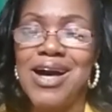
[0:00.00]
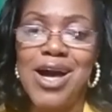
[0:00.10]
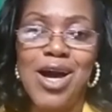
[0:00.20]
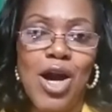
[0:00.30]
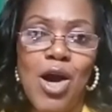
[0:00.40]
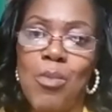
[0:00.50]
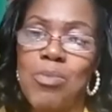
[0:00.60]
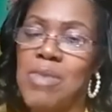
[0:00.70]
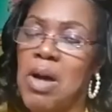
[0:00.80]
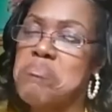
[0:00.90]

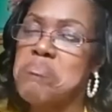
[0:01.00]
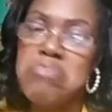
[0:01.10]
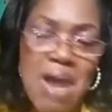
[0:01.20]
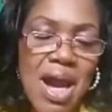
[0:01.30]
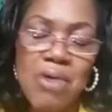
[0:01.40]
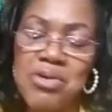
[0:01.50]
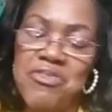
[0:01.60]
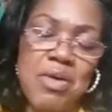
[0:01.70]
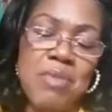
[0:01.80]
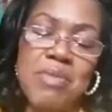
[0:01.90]
I'm proud of
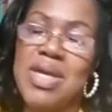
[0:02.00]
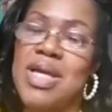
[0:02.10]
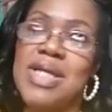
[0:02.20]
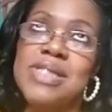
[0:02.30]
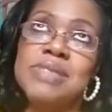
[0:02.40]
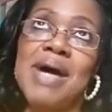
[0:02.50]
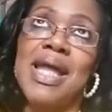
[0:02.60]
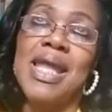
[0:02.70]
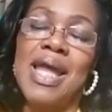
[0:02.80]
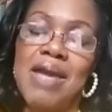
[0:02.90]
him. He is my
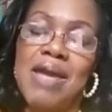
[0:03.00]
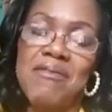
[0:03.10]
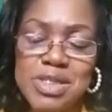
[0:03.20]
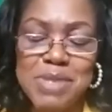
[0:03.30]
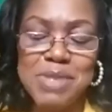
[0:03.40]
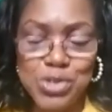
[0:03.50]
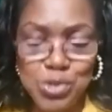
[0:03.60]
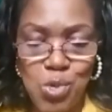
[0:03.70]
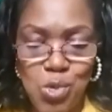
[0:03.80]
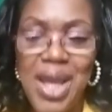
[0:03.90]
life. He's my
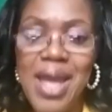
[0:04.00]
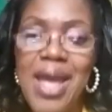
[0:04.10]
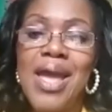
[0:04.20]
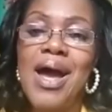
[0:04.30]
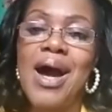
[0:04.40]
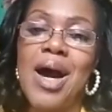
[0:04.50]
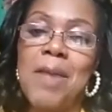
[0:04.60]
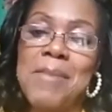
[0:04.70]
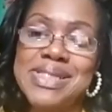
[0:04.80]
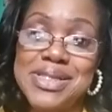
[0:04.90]
joy.
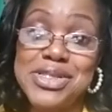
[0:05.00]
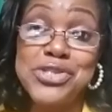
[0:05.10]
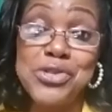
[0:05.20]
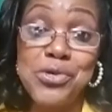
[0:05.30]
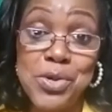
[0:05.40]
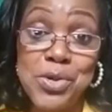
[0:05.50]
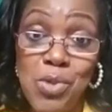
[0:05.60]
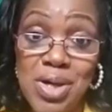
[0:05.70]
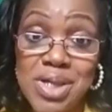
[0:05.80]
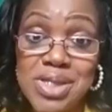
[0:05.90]
My son is
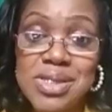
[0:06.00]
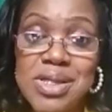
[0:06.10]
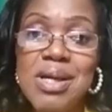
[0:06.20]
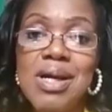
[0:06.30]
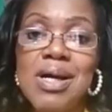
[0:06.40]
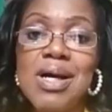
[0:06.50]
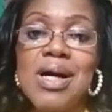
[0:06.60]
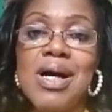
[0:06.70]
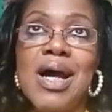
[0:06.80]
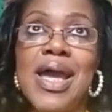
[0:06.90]
31,
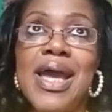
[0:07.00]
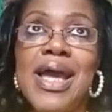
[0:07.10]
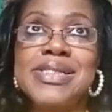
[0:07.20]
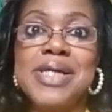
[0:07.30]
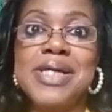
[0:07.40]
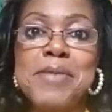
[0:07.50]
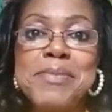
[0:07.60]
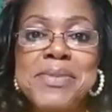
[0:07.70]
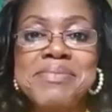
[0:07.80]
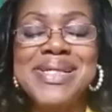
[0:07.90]
and
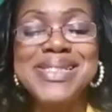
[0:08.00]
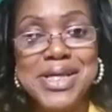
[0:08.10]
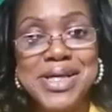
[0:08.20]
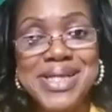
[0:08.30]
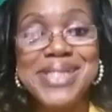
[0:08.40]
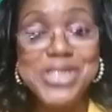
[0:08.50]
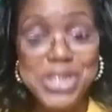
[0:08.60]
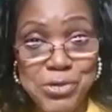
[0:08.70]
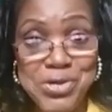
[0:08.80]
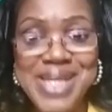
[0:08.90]
he's an
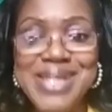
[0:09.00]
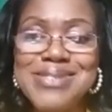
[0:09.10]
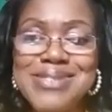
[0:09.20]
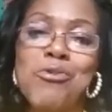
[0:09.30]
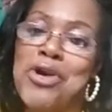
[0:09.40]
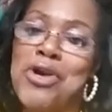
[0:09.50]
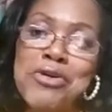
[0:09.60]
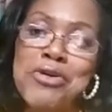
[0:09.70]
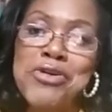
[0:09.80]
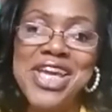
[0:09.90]
attorney working
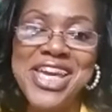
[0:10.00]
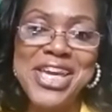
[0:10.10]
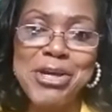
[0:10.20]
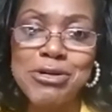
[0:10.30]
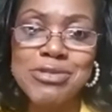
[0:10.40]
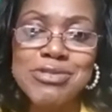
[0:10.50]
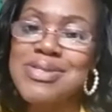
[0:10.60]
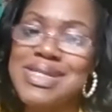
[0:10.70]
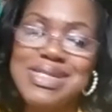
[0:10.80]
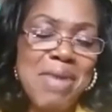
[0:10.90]
on the Hill,
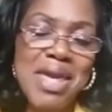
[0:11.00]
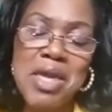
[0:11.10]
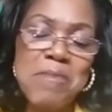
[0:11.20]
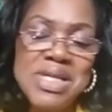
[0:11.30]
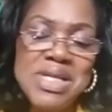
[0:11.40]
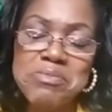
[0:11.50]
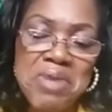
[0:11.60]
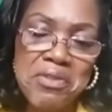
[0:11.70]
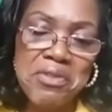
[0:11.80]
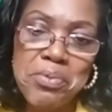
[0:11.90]
making his
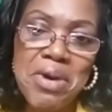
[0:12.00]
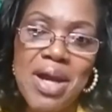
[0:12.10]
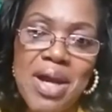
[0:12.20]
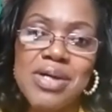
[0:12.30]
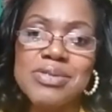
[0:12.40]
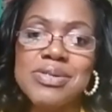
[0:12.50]
mother proud.